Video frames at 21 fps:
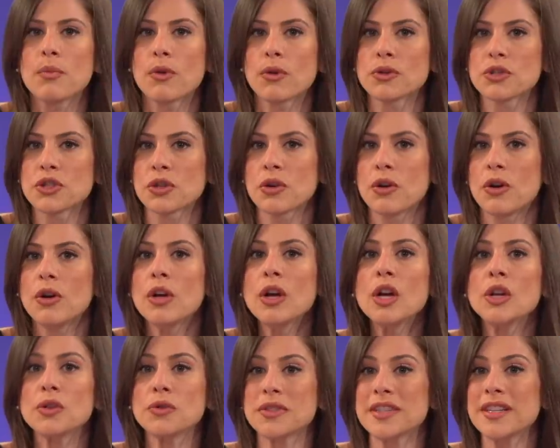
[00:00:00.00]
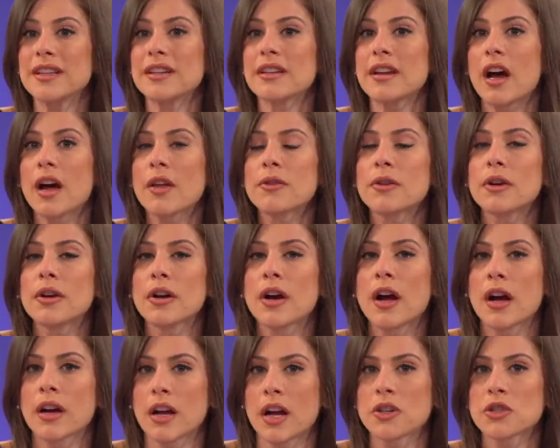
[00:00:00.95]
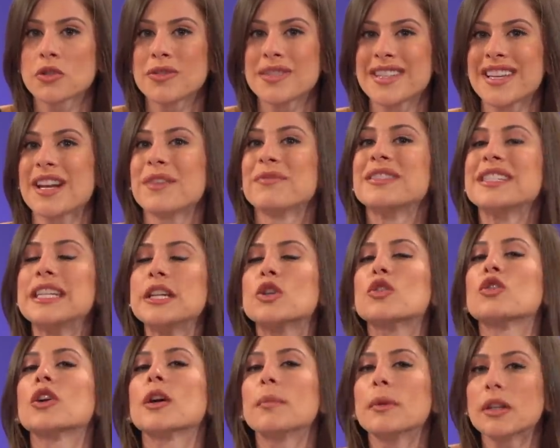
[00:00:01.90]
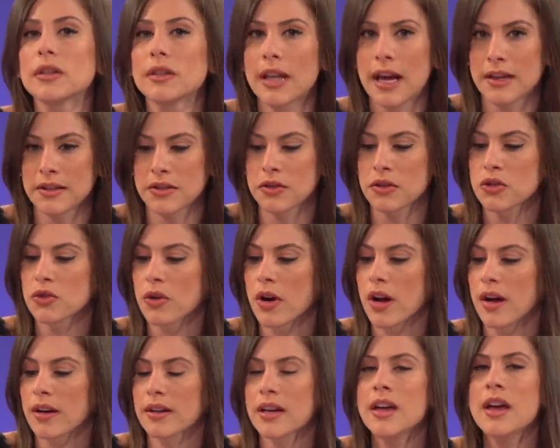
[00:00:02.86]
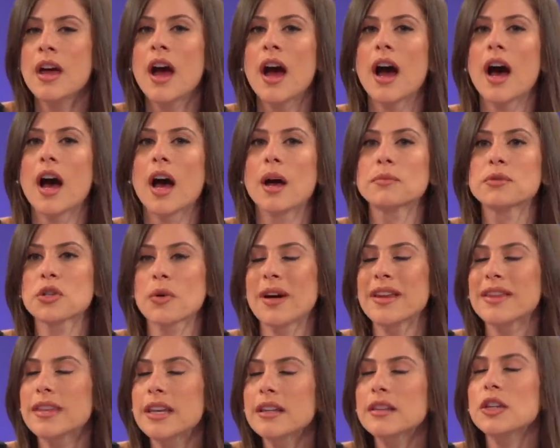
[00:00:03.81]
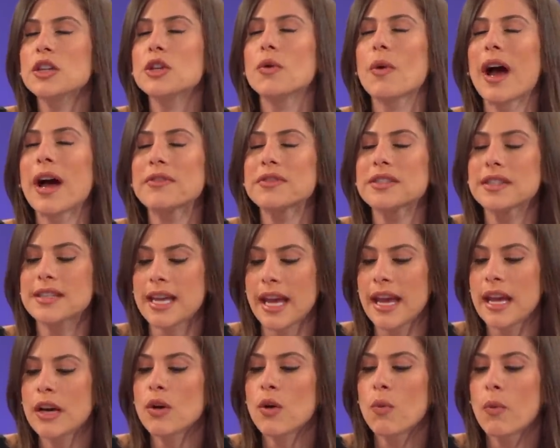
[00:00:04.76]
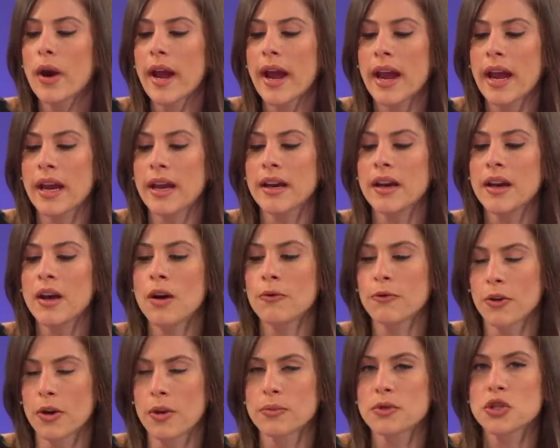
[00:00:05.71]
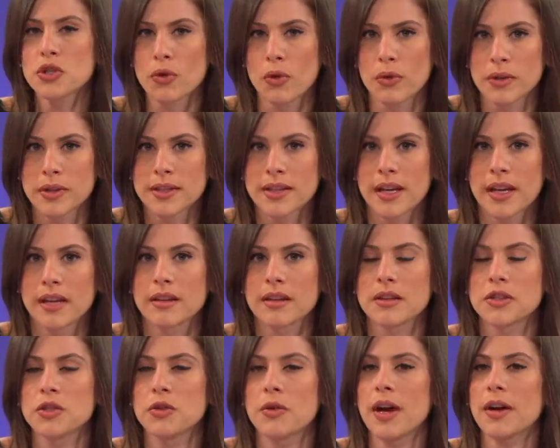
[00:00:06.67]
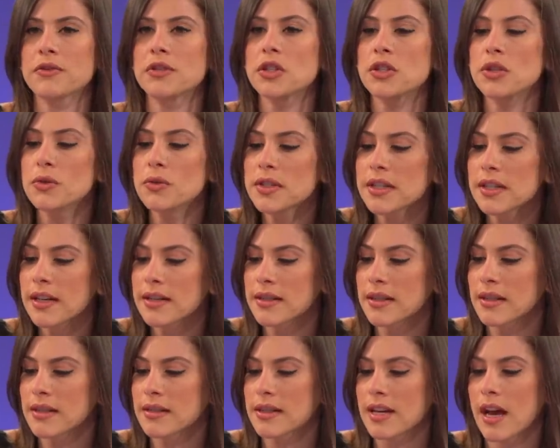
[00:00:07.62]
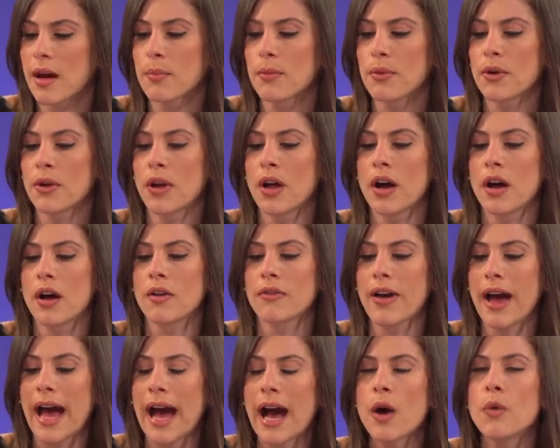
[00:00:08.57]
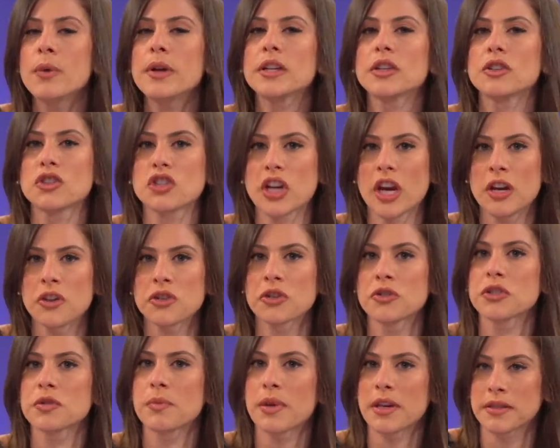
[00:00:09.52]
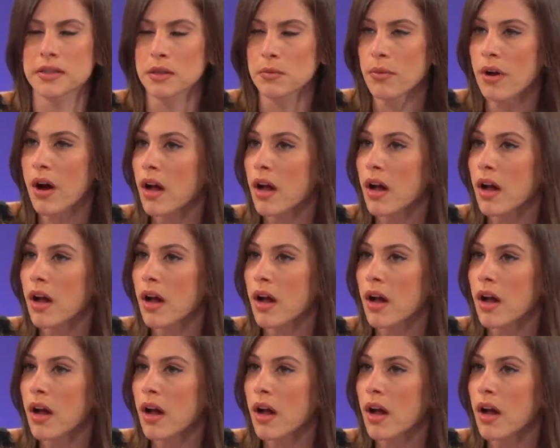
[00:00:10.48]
in Portugal, you see it in other countries that have decriminalized the drug. So I think that you have to take away from stories like this. You have to use it as an example of how we can change our domestic